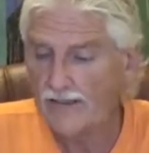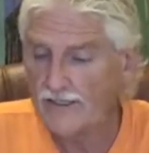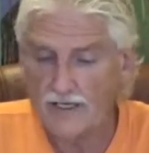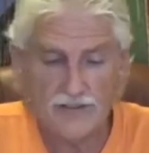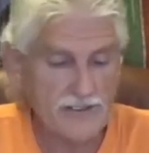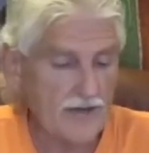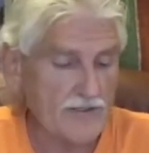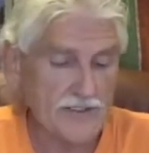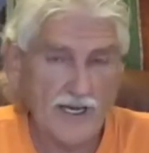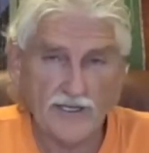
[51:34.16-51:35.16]
It's not to say
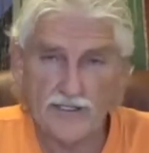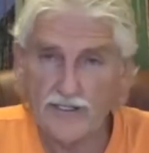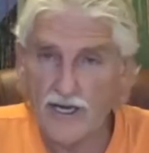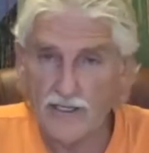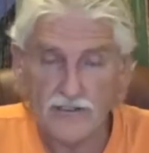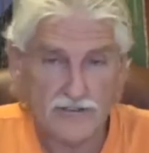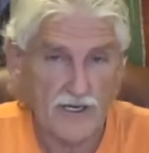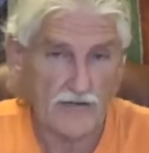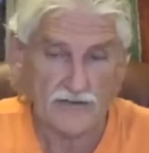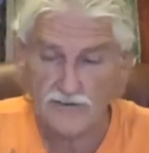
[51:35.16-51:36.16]
that you can't detox
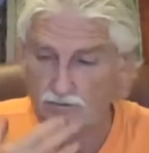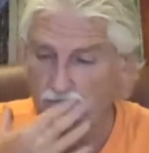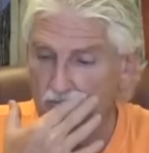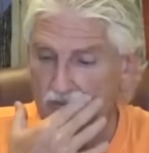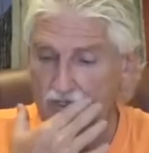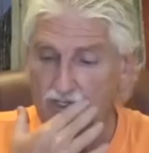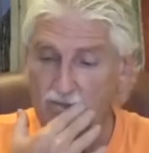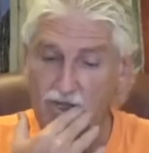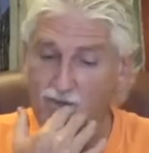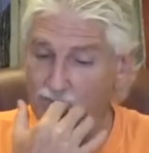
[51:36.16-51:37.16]
yourselves, but
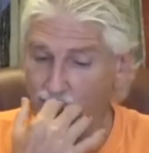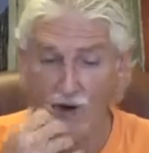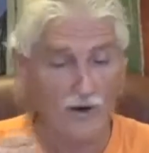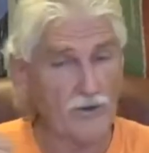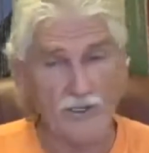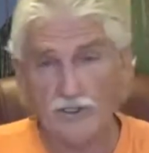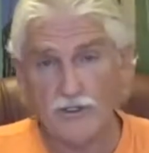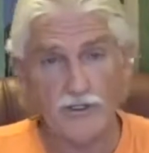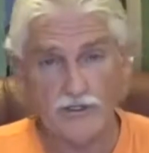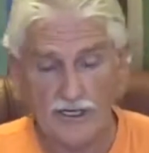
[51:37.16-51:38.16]
just be smart when you
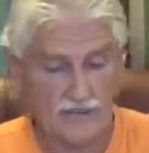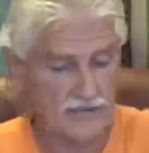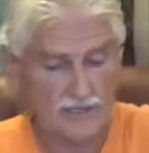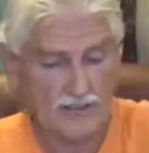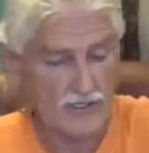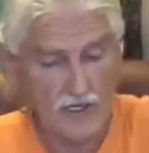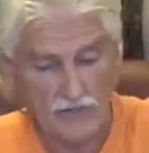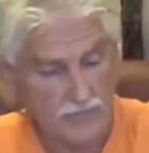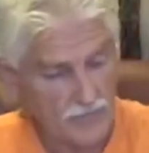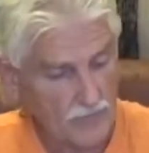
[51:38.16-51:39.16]
do it. That's all.